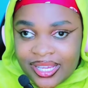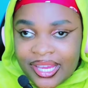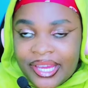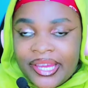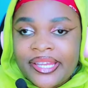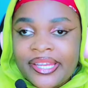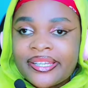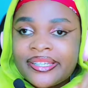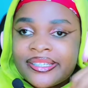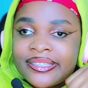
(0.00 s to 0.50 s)

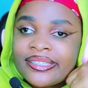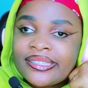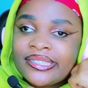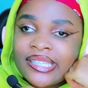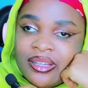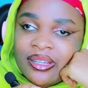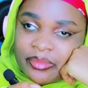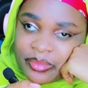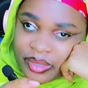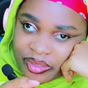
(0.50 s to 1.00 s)
And
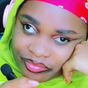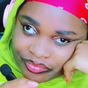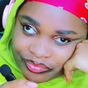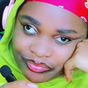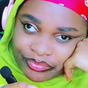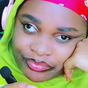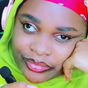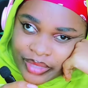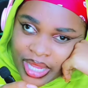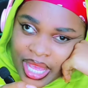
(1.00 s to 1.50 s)
tell me,
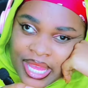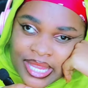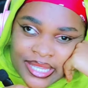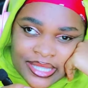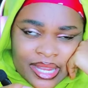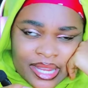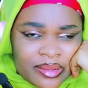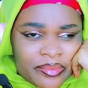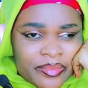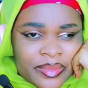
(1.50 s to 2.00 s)

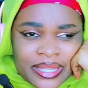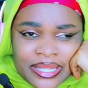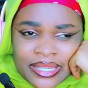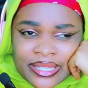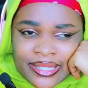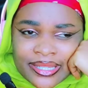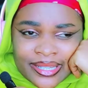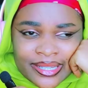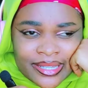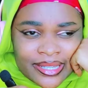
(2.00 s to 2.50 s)
Tell me,
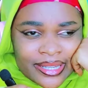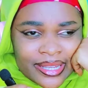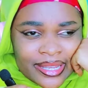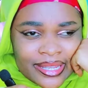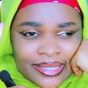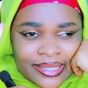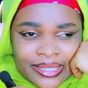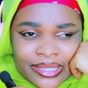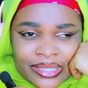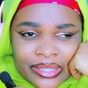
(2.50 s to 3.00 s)
did
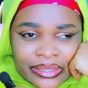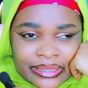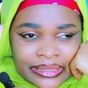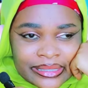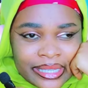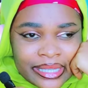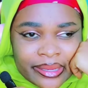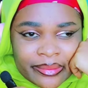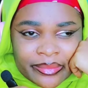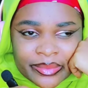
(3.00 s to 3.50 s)
it not
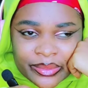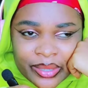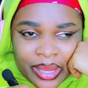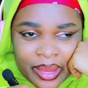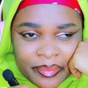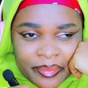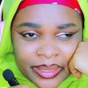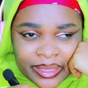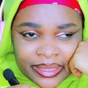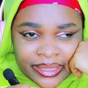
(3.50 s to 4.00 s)
came to
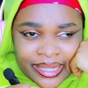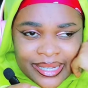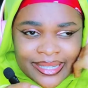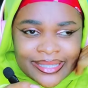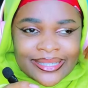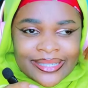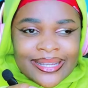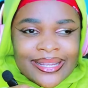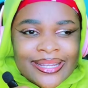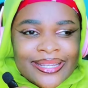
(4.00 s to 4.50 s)
happen?
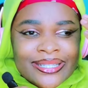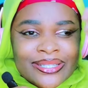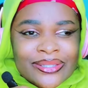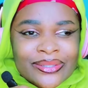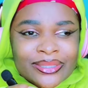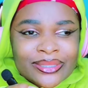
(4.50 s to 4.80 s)
Did it not